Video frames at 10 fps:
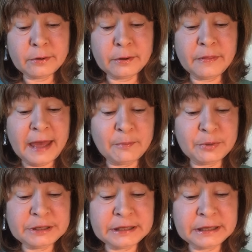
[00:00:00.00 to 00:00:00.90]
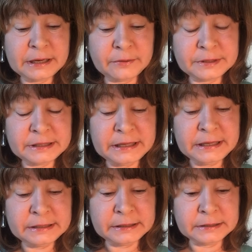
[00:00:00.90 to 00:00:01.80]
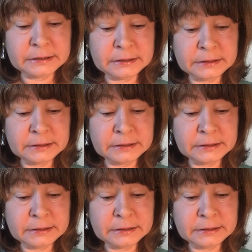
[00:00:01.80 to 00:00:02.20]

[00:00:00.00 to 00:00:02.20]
or that particular season